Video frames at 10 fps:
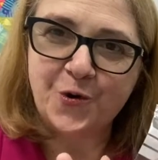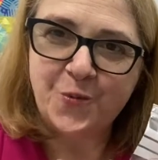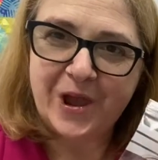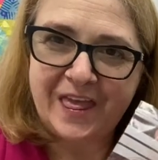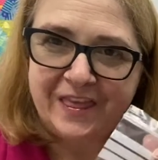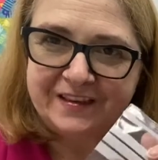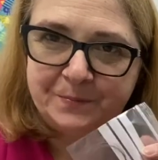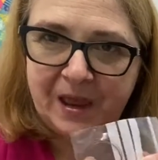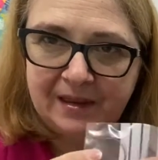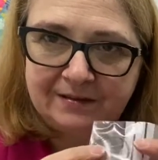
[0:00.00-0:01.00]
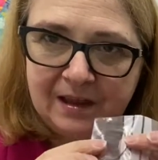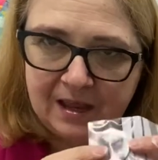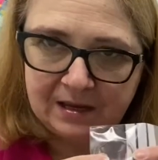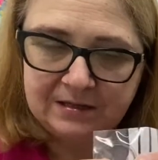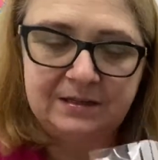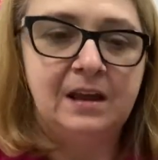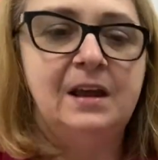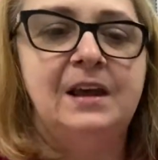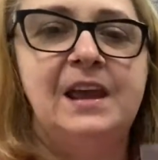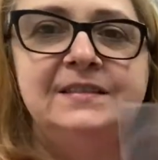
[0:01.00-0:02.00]
where this piece is.
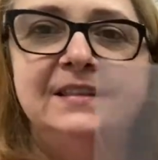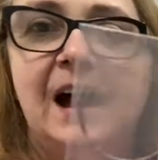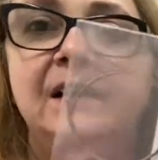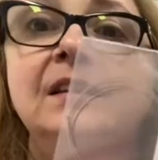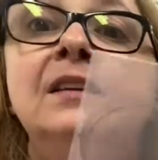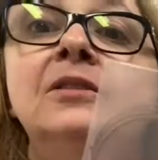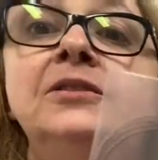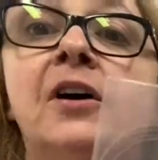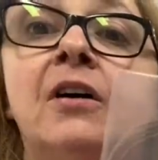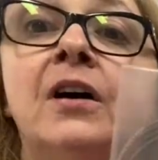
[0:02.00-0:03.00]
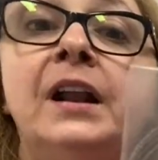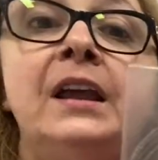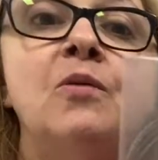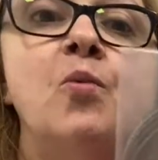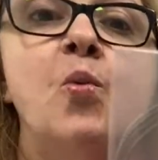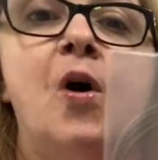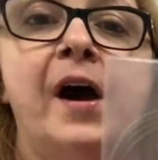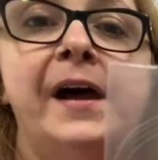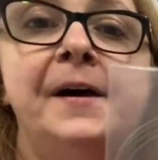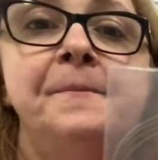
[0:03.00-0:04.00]
It's a little tiny
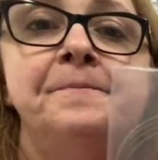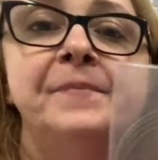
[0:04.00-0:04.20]
wire,